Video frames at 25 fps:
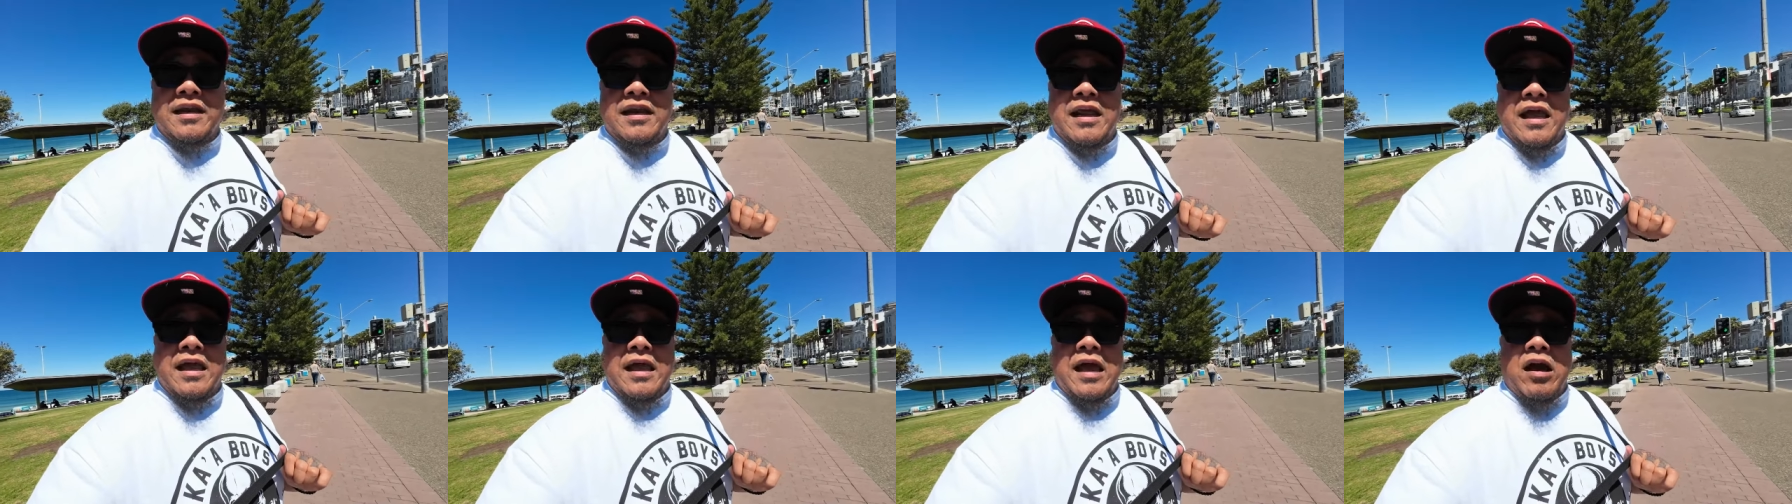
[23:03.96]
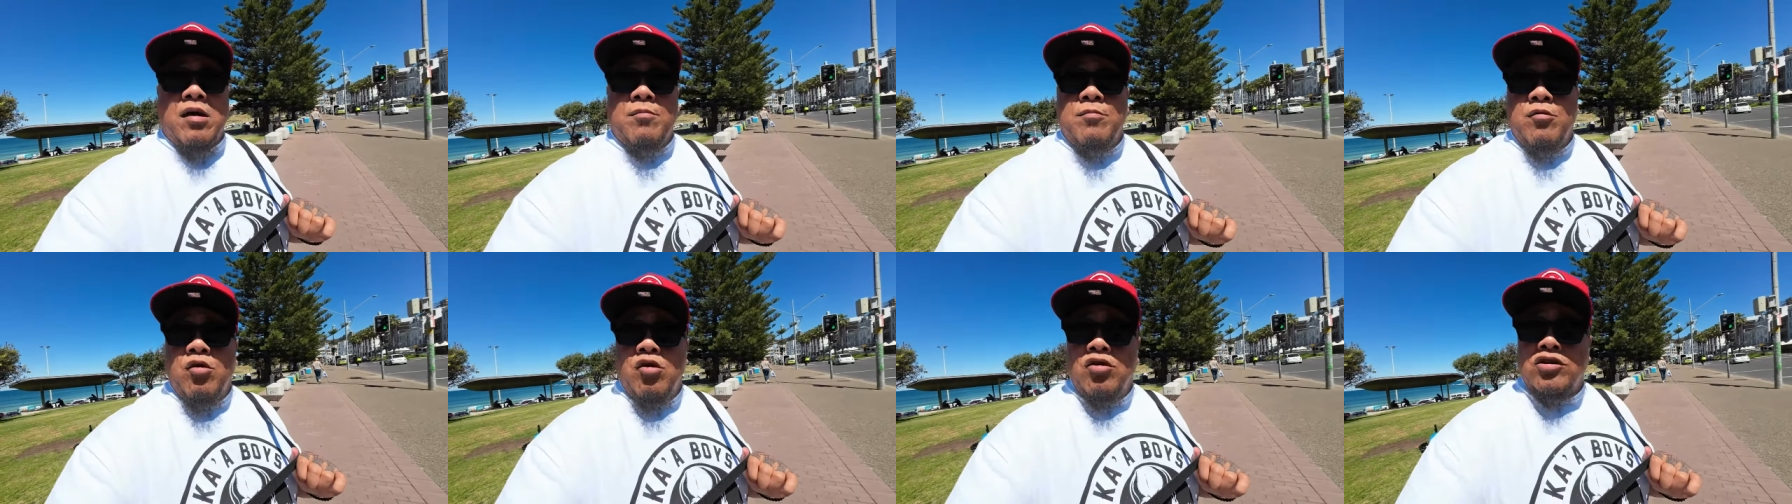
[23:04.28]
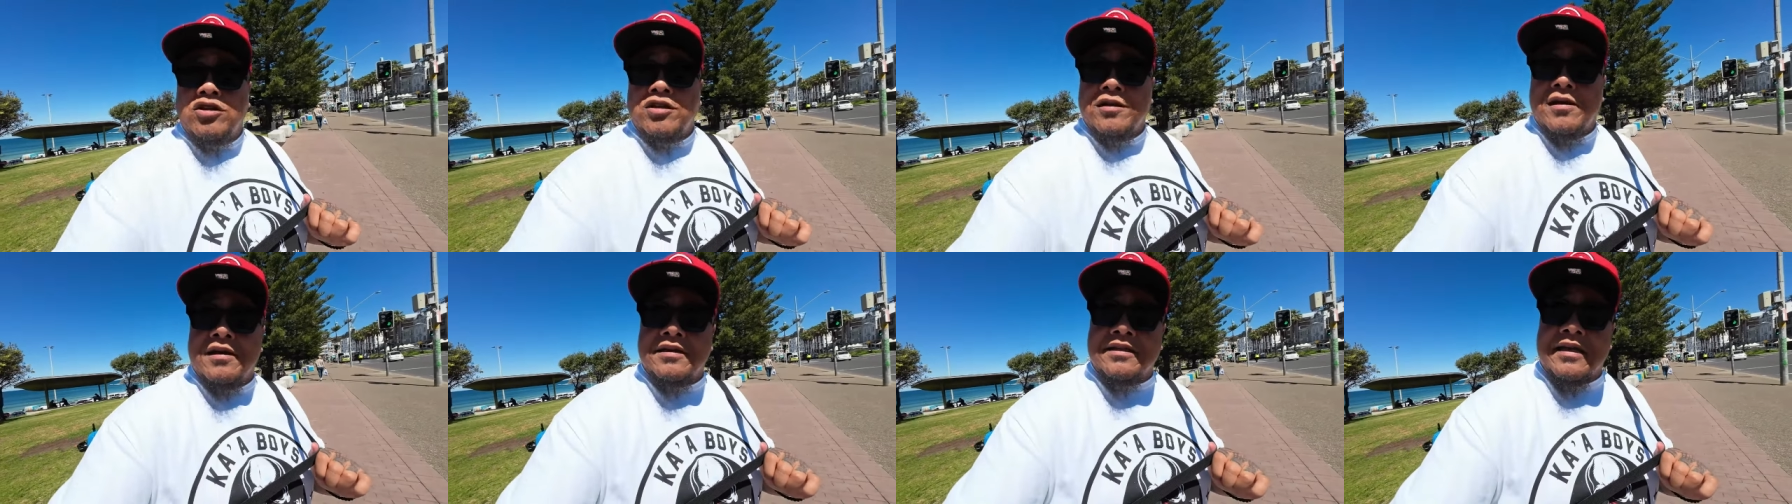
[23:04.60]
and our
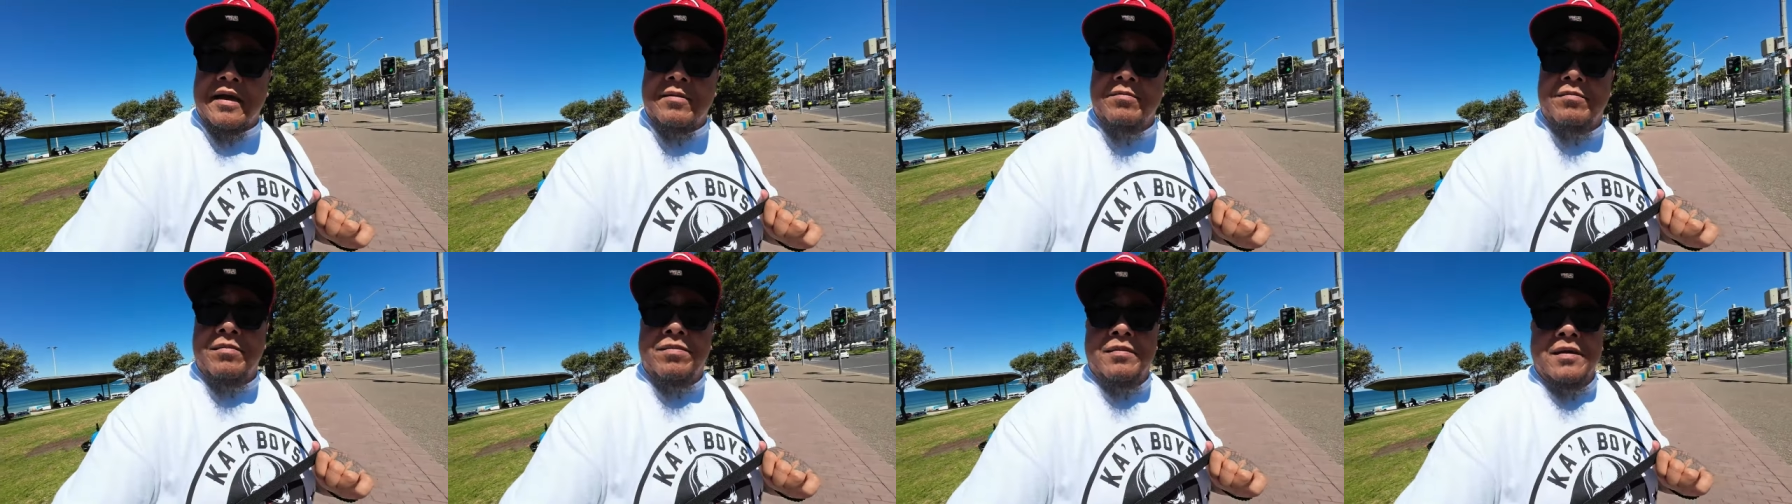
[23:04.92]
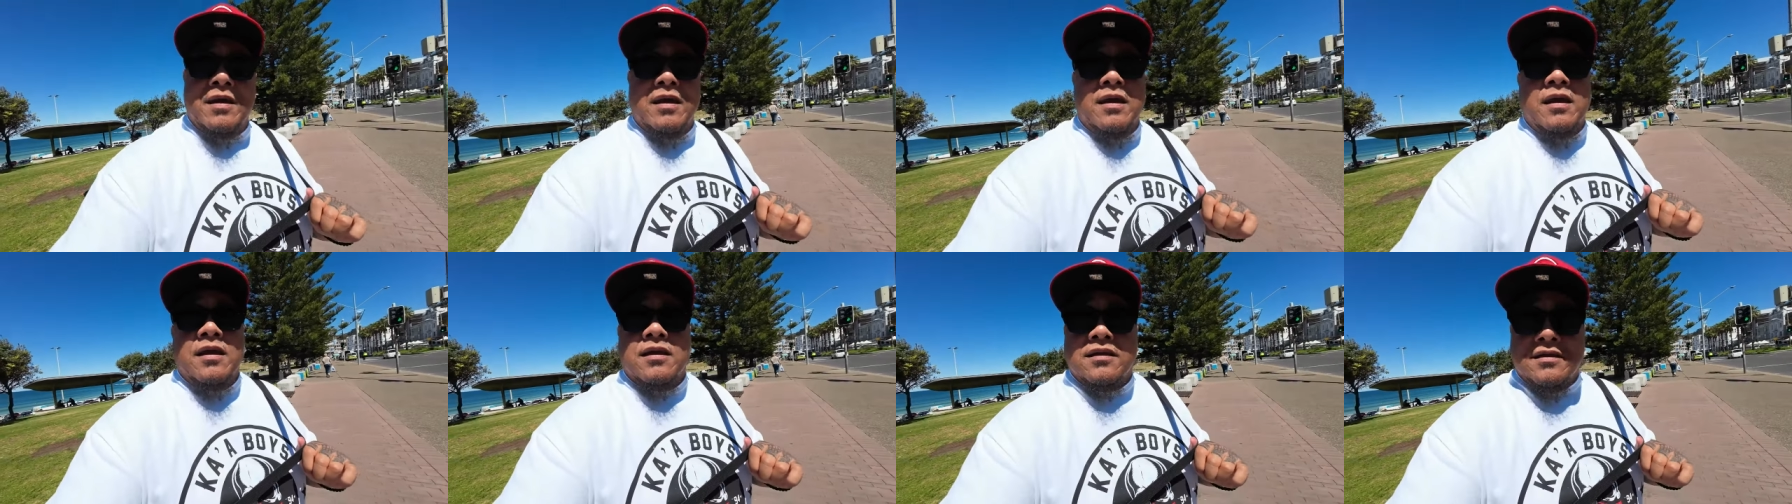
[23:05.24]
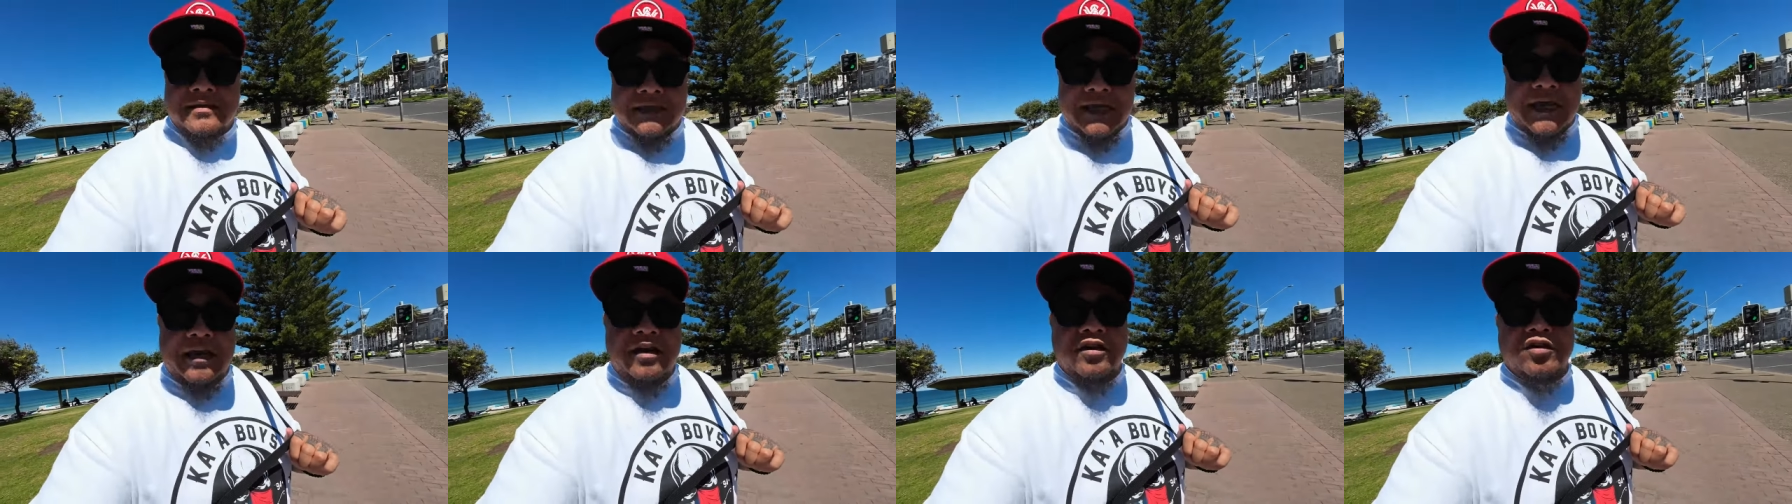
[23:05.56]
merch, because I'm
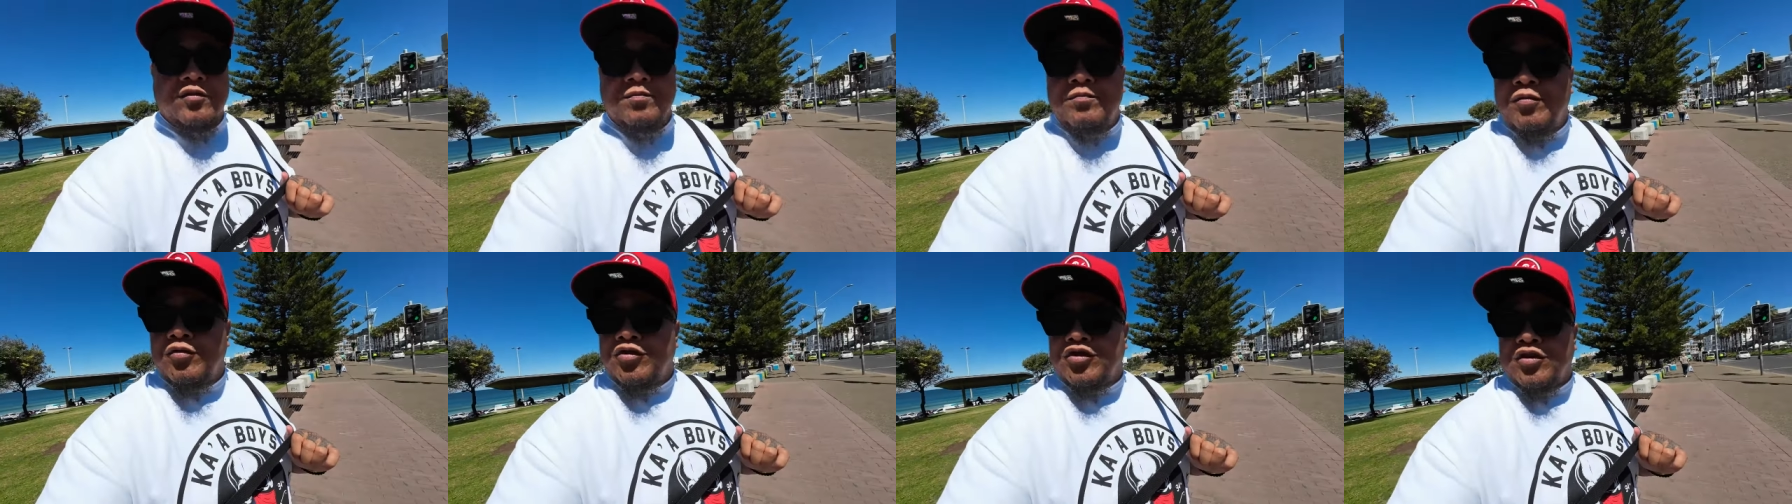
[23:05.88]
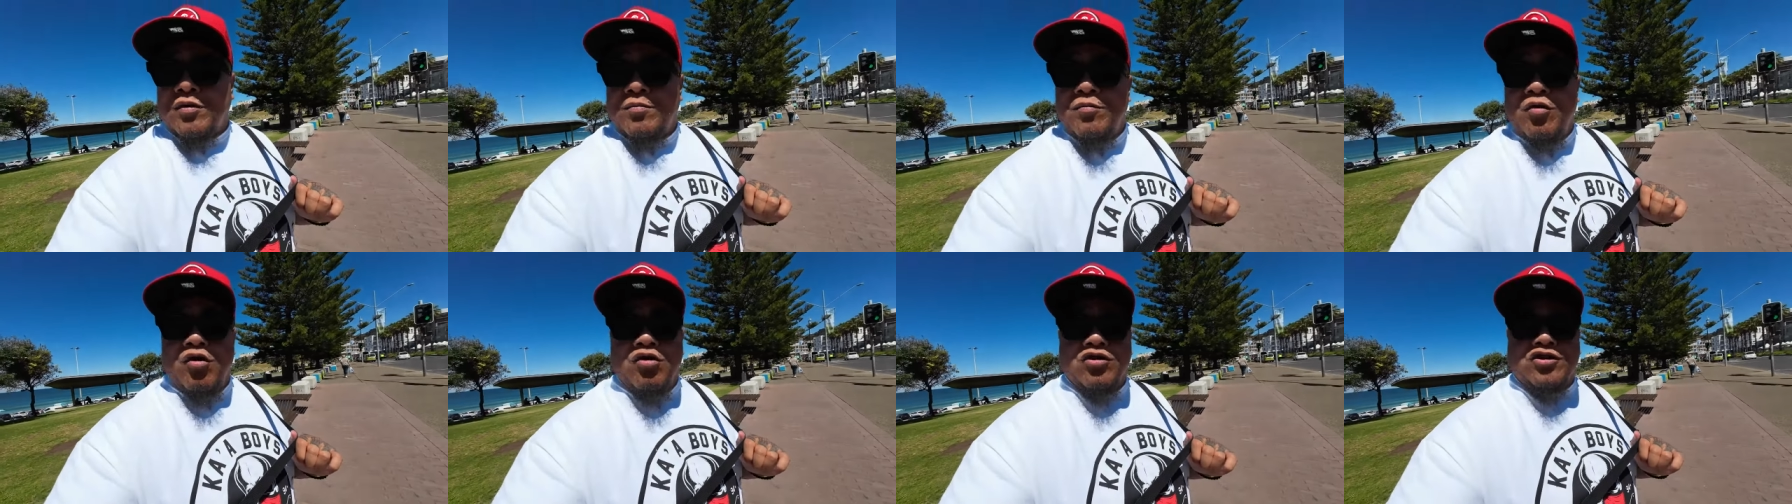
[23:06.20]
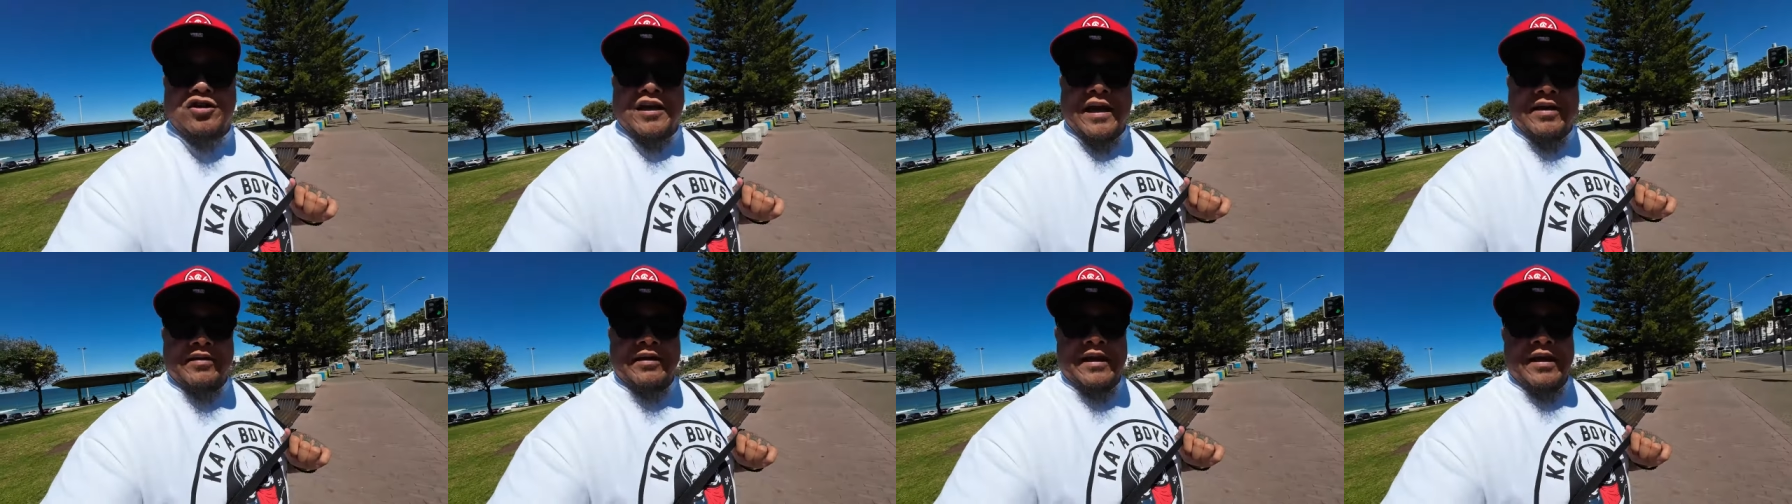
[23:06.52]
starting to push the
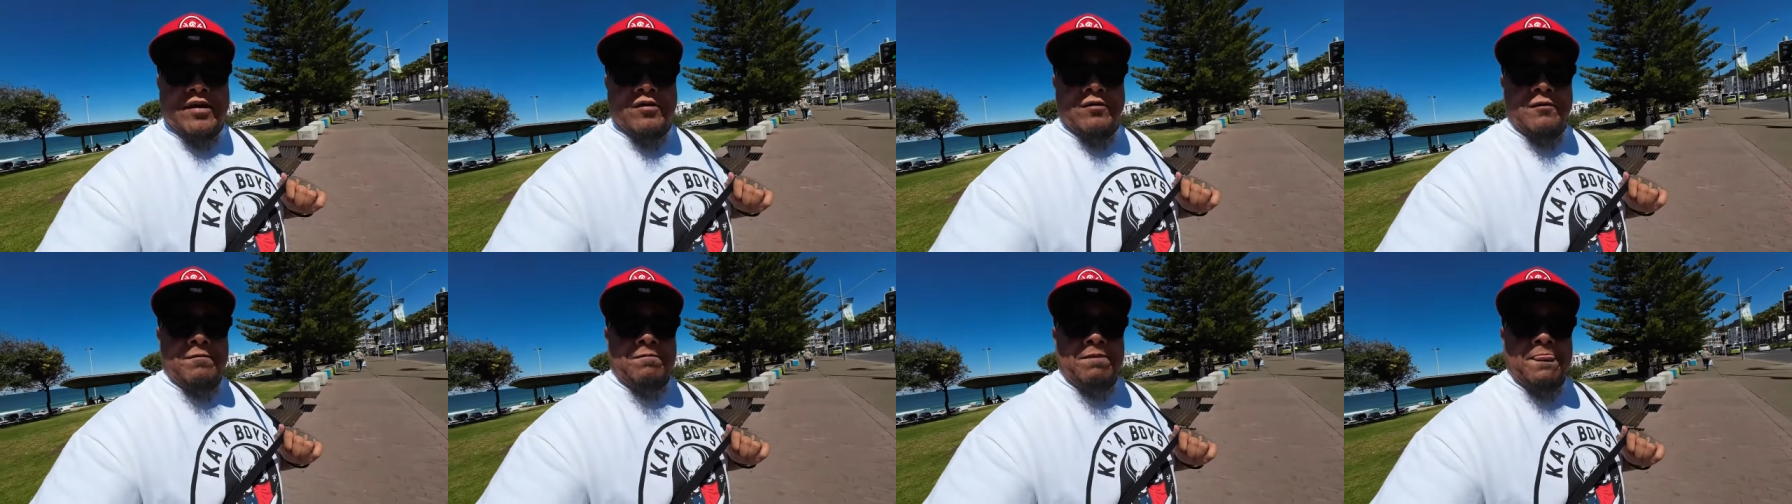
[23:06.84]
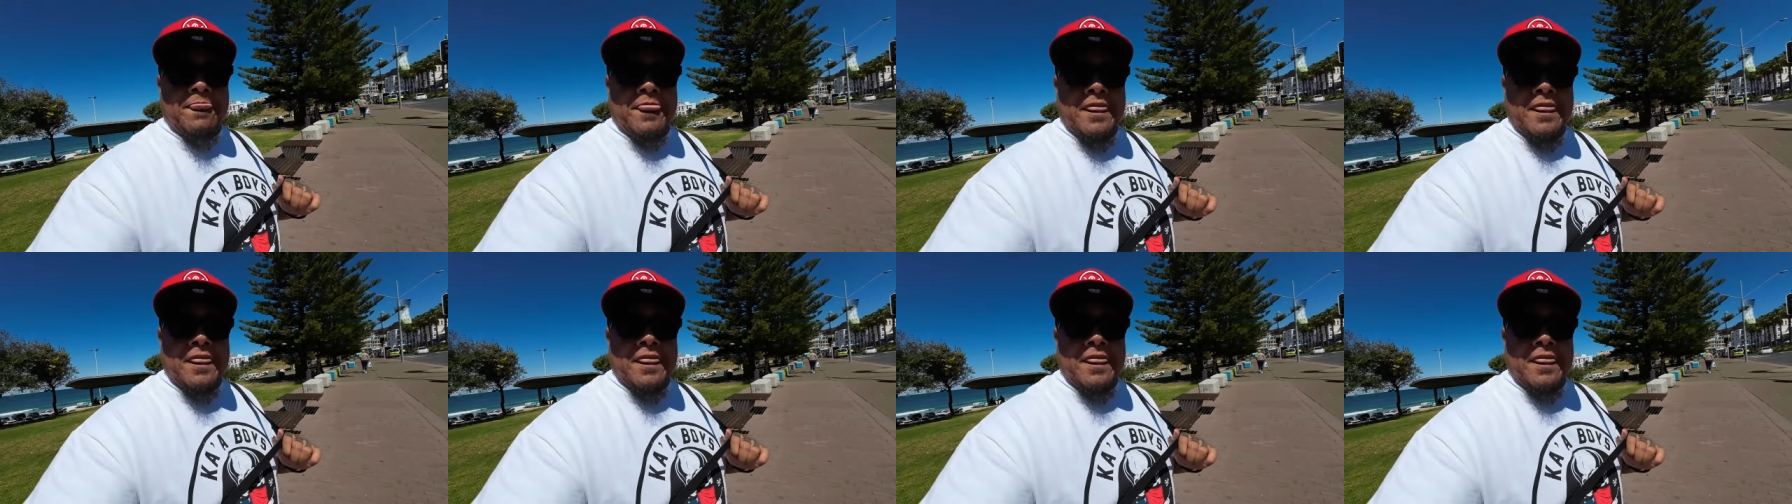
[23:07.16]
merch out now.